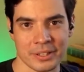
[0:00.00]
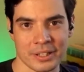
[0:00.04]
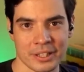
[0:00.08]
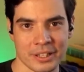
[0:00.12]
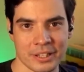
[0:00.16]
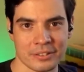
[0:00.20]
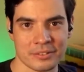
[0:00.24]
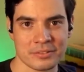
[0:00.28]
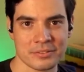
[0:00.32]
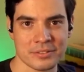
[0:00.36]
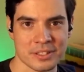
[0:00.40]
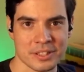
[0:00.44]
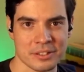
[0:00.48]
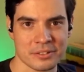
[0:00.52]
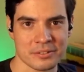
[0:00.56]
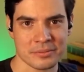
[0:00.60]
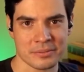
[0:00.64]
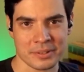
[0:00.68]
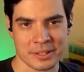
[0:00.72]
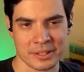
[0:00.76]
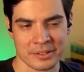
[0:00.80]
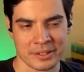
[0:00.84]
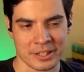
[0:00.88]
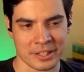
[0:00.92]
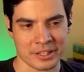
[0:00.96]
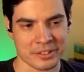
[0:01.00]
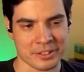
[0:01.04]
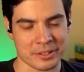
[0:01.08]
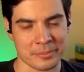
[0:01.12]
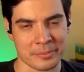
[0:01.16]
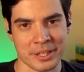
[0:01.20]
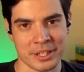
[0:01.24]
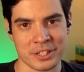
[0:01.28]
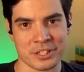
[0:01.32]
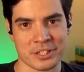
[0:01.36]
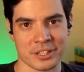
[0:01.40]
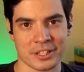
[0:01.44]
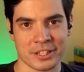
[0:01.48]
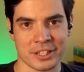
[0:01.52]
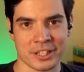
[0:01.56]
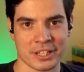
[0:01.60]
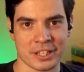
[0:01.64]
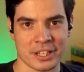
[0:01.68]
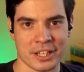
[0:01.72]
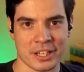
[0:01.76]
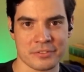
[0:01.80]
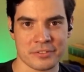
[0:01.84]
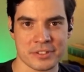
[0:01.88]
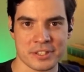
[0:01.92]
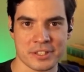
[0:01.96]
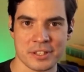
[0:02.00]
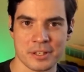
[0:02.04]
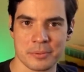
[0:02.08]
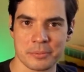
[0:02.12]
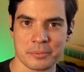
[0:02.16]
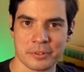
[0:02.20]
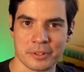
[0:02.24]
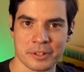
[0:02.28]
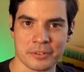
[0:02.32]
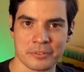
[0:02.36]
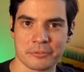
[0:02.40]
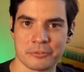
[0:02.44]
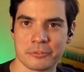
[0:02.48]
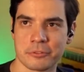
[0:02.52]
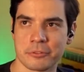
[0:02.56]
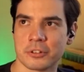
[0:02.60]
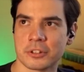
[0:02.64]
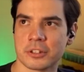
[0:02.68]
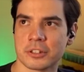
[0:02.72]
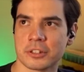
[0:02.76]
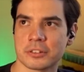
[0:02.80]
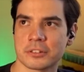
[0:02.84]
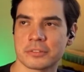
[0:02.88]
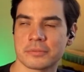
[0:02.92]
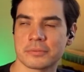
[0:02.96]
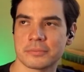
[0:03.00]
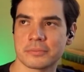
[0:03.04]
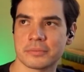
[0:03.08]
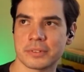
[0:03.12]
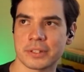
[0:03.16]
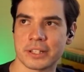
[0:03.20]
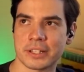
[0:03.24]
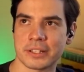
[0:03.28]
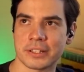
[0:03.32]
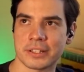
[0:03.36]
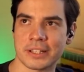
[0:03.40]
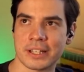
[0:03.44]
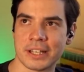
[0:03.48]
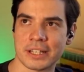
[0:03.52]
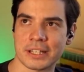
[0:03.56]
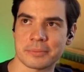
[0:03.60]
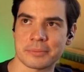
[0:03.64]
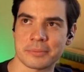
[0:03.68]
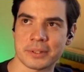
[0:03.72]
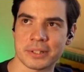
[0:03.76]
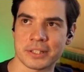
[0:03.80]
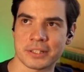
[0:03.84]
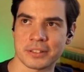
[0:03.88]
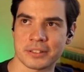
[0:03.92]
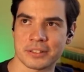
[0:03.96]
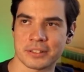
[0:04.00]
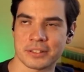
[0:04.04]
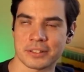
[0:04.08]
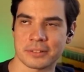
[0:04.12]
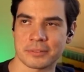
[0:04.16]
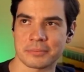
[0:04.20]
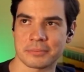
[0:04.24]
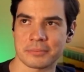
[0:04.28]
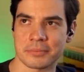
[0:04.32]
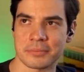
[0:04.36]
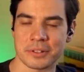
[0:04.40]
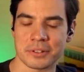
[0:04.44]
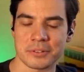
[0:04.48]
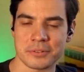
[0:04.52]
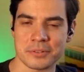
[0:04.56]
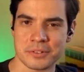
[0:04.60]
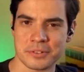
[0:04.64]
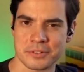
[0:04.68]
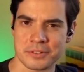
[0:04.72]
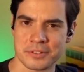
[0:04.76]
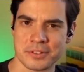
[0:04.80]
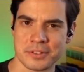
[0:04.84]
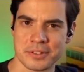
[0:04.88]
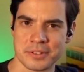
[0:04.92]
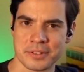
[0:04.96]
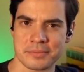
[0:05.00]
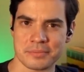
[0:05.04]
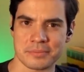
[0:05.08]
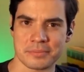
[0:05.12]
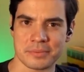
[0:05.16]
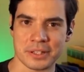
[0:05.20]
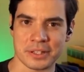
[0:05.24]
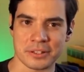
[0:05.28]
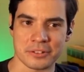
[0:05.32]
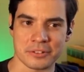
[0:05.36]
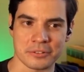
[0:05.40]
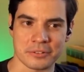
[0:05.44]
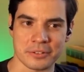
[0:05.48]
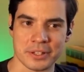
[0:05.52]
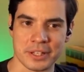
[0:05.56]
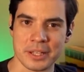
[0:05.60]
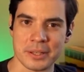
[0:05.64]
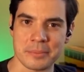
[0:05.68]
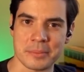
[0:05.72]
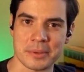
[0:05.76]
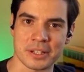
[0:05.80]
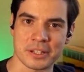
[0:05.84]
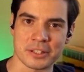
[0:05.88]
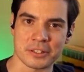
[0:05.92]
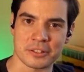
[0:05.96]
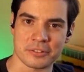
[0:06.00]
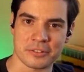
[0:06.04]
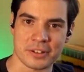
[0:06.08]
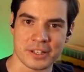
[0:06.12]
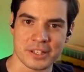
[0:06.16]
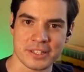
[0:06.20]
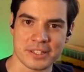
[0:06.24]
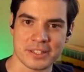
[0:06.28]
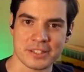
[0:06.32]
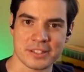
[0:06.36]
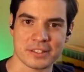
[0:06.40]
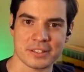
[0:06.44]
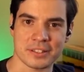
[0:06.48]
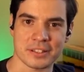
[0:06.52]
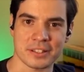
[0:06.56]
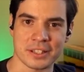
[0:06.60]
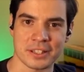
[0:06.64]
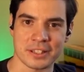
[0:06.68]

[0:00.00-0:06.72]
Yeah. So I could imagine like I have a subgraph for like get me the user's, email address.